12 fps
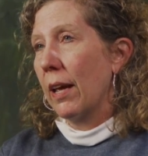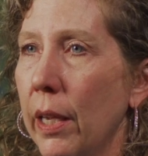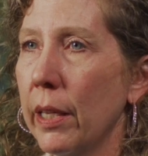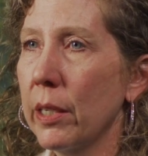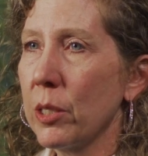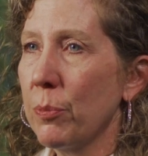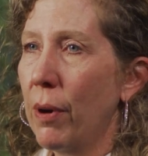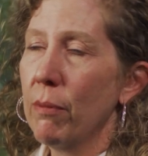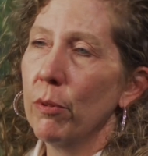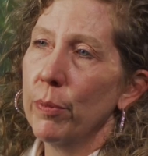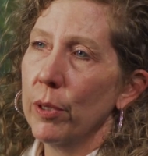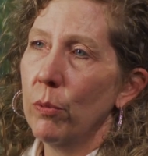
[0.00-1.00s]
It is
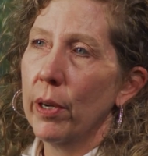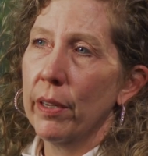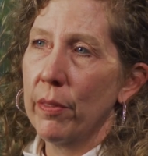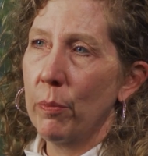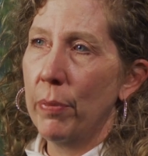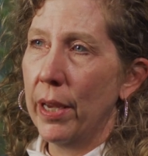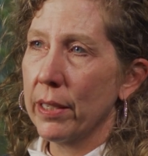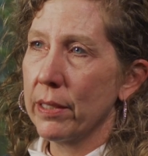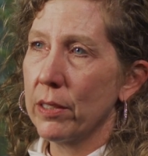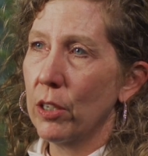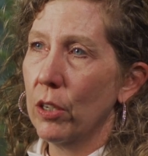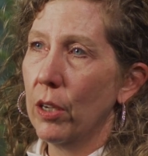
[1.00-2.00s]
probably one of the
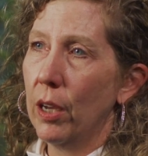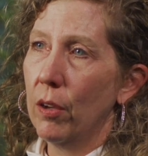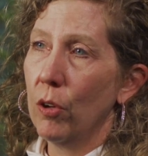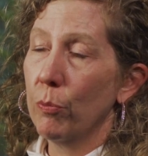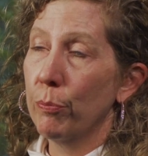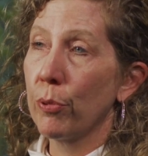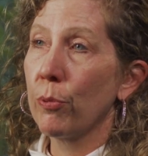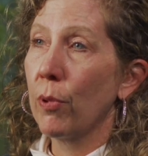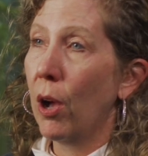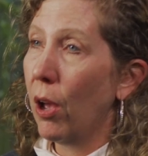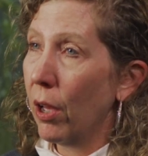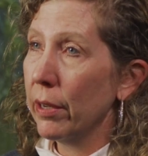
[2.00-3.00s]
best
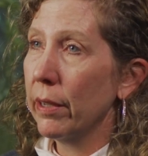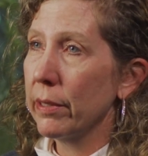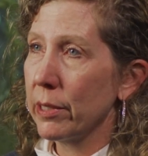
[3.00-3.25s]
broad